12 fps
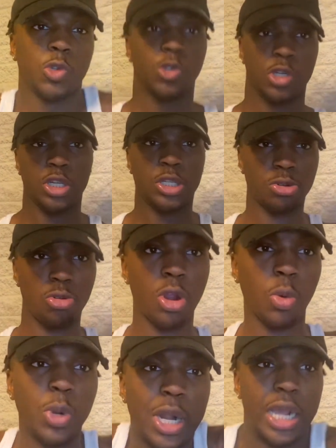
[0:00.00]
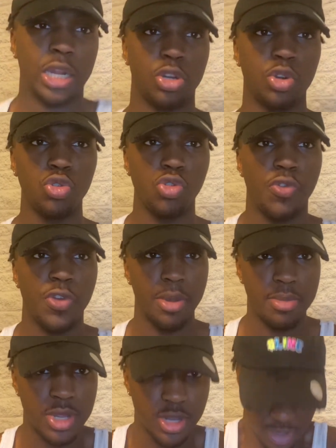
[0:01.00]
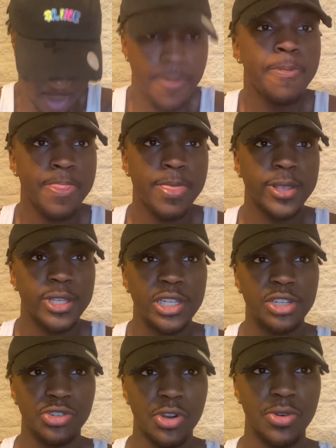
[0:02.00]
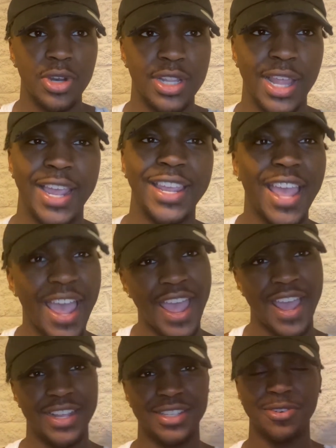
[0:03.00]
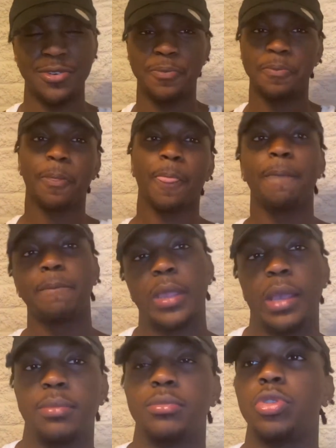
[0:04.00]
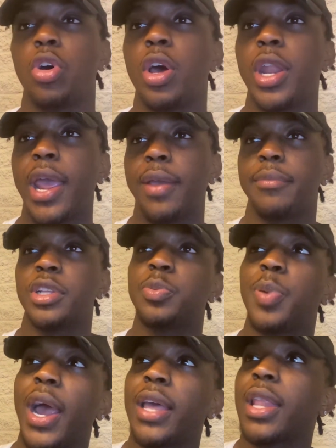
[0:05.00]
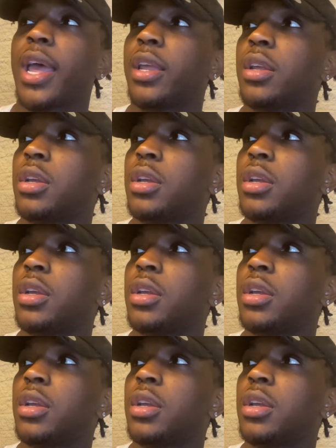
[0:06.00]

show her what I can do, you feel me? Just show her, like, yeah. So I'm doing that. It's probably like